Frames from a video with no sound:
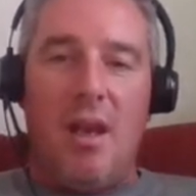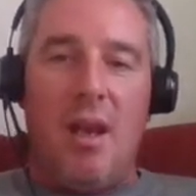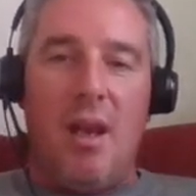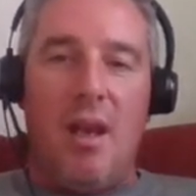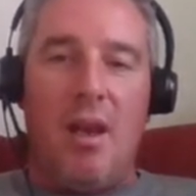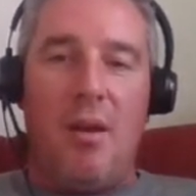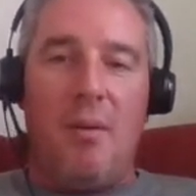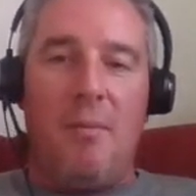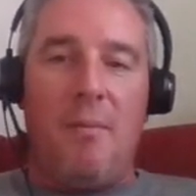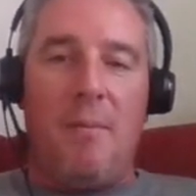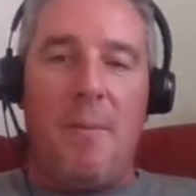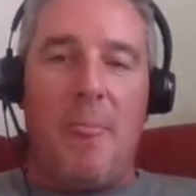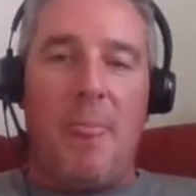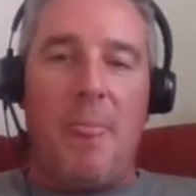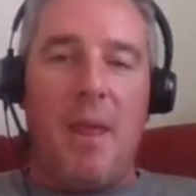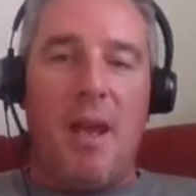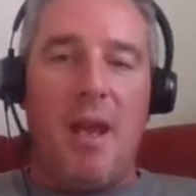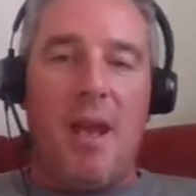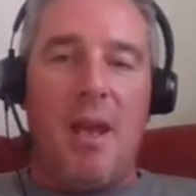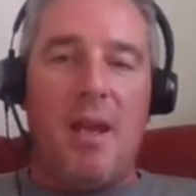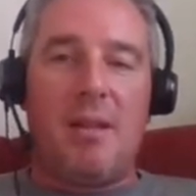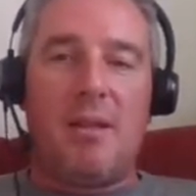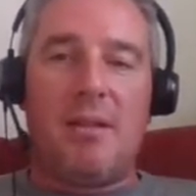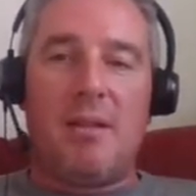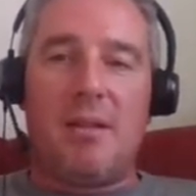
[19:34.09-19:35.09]
And
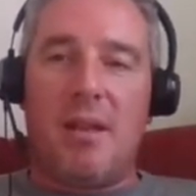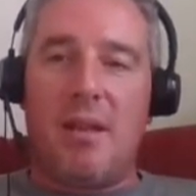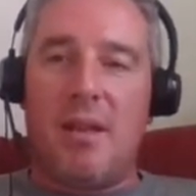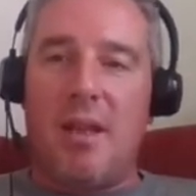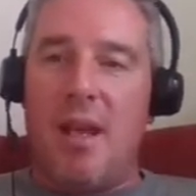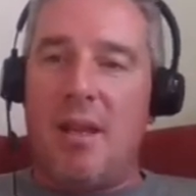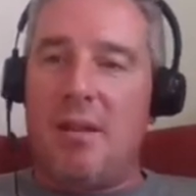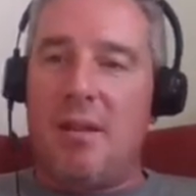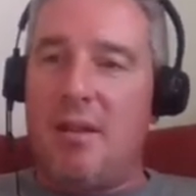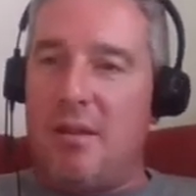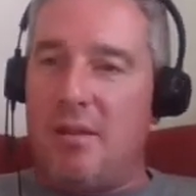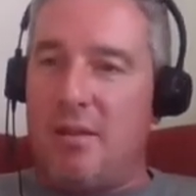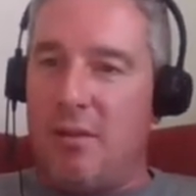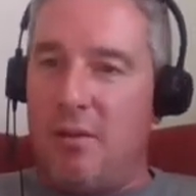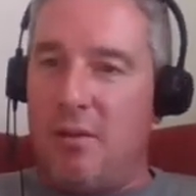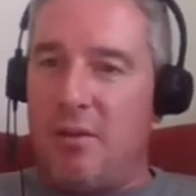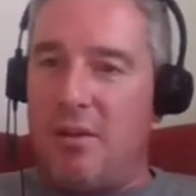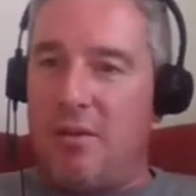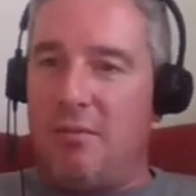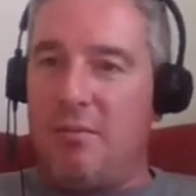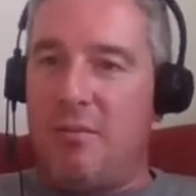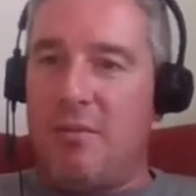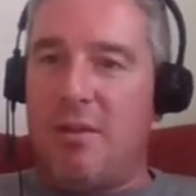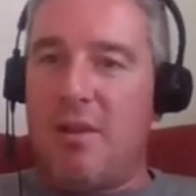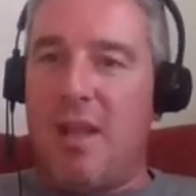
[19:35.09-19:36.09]
again,
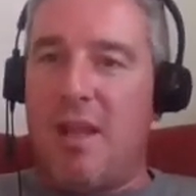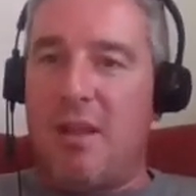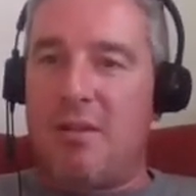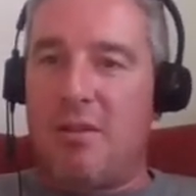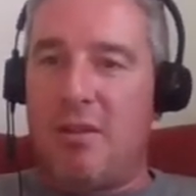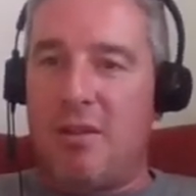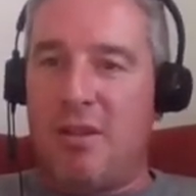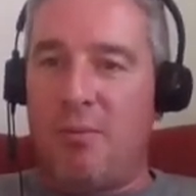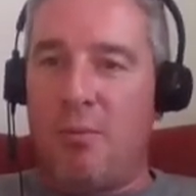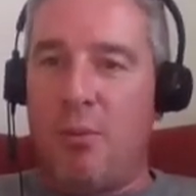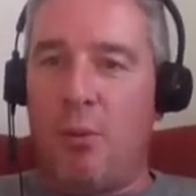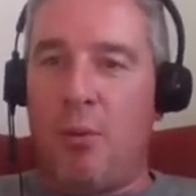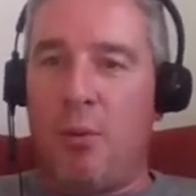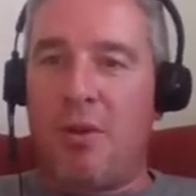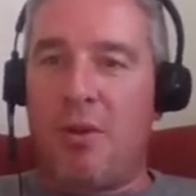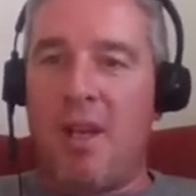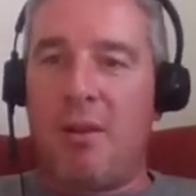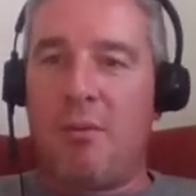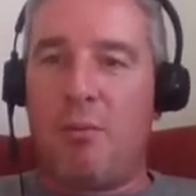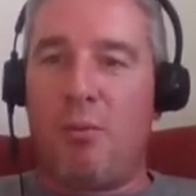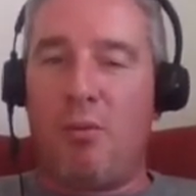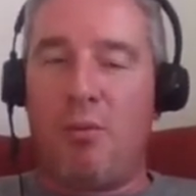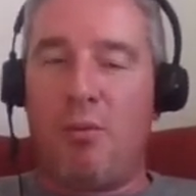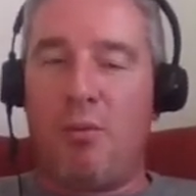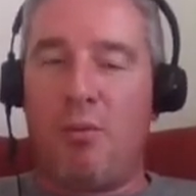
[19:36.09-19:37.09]
that to support that
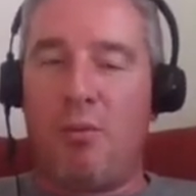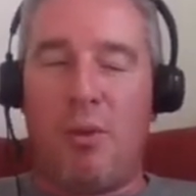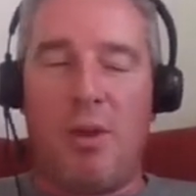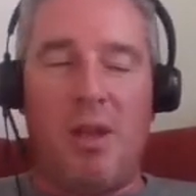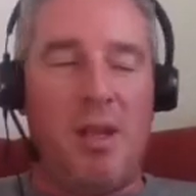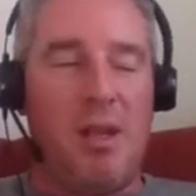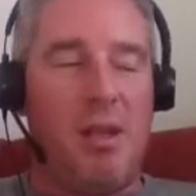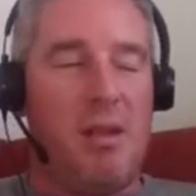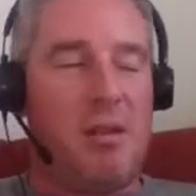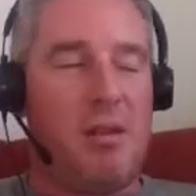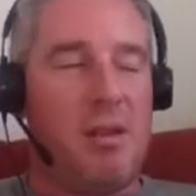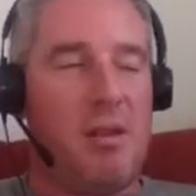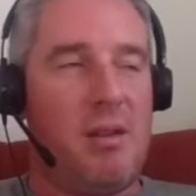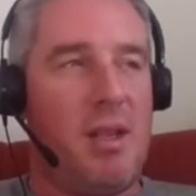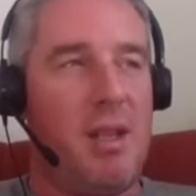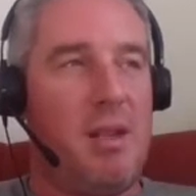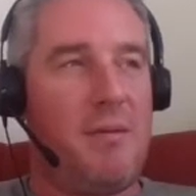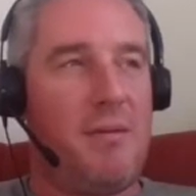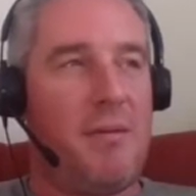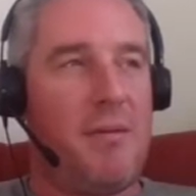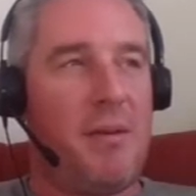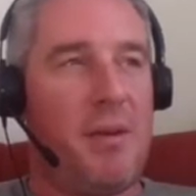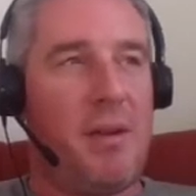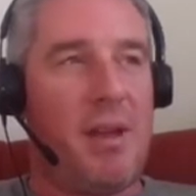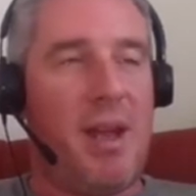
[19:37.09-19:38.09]
would be the need
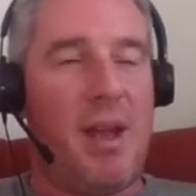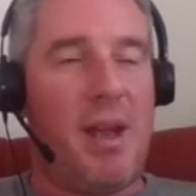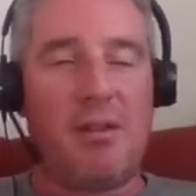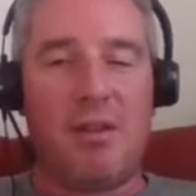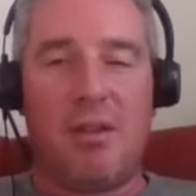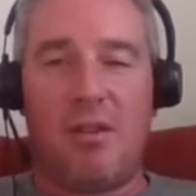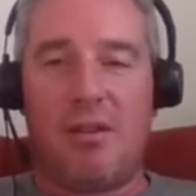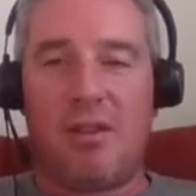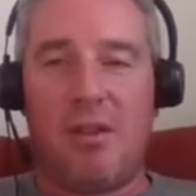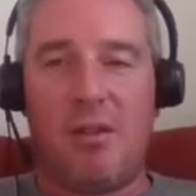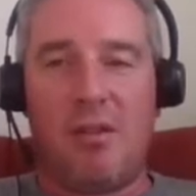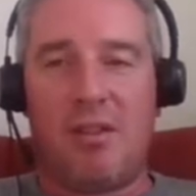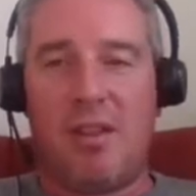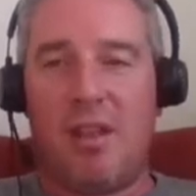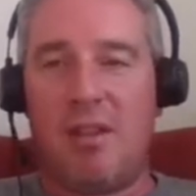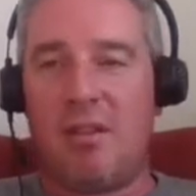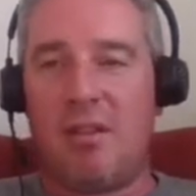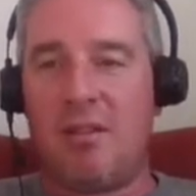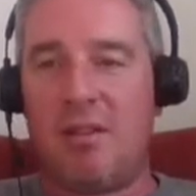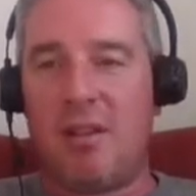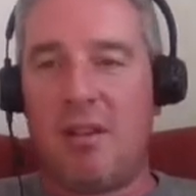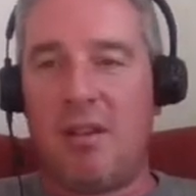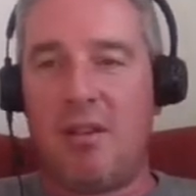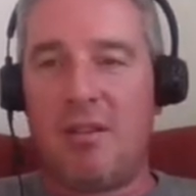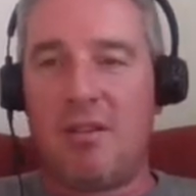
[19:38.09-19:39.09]
for housing associations
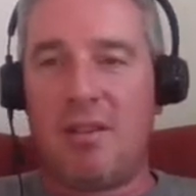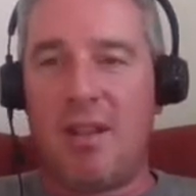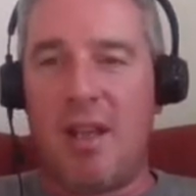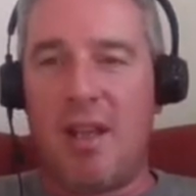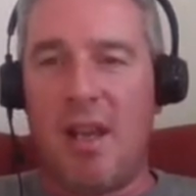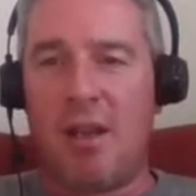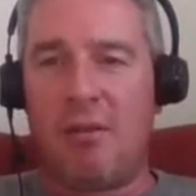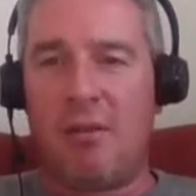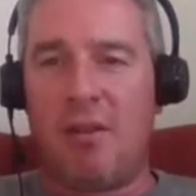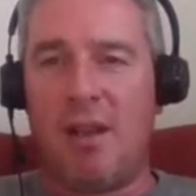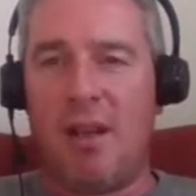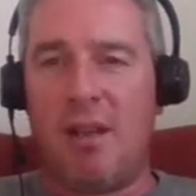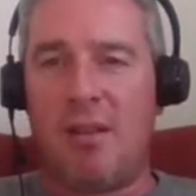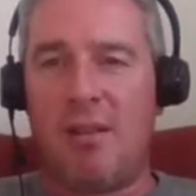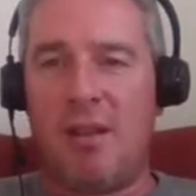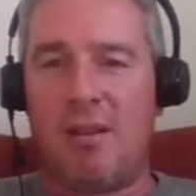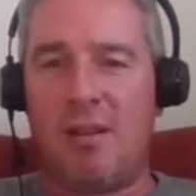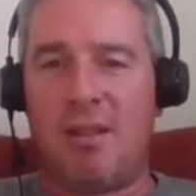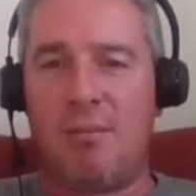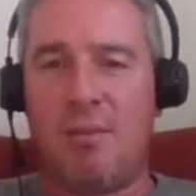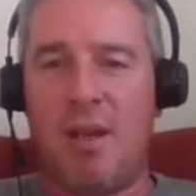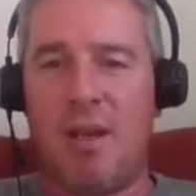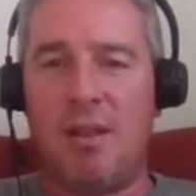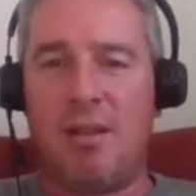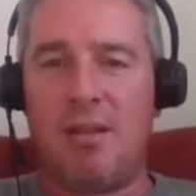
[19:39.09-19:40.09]
and others to aggregate their
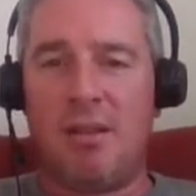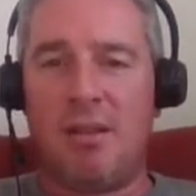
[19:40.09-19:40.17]
demand,